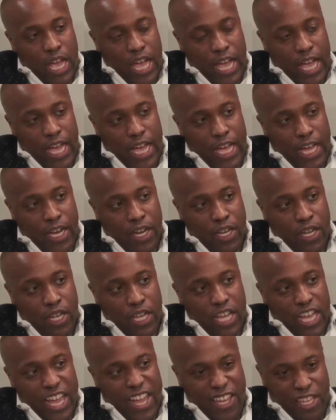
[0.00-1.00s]
and
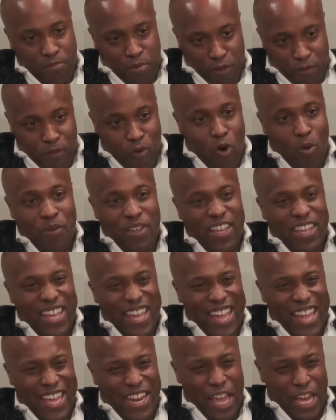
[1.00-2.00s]
he's
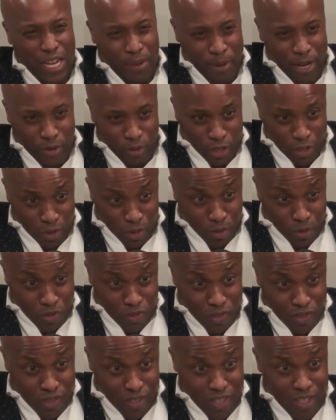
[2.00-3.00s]
performing in elementary
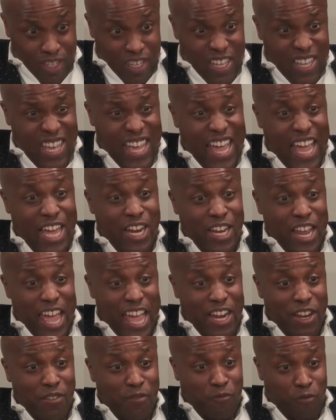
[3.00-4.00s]
schools,
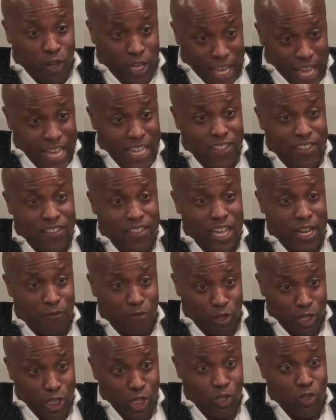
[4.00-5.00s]
and for kids
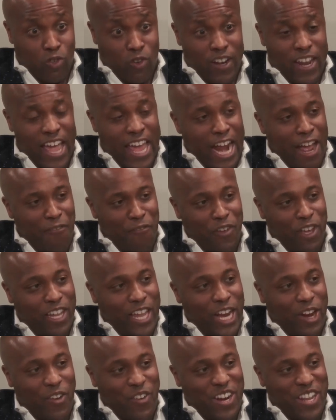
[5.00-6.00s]
and for children. And I
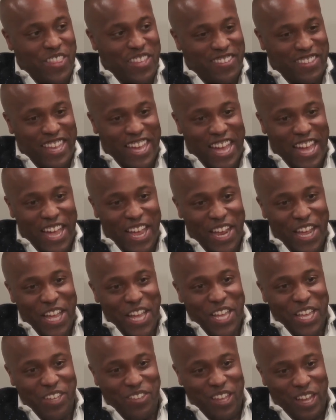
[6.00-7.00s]
feel like, granted, this guy
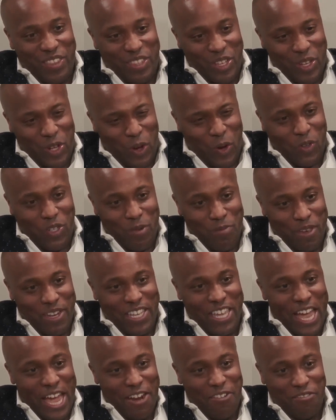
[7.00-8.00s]
is like the
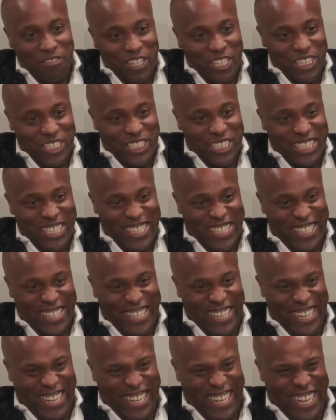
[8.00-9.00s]
ultimate catfish.
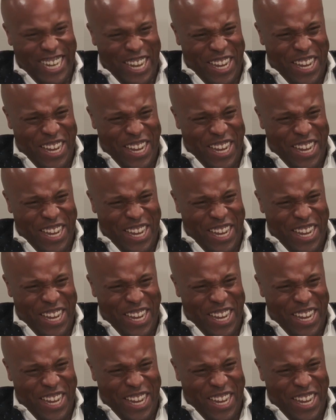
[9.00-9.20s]
Okay,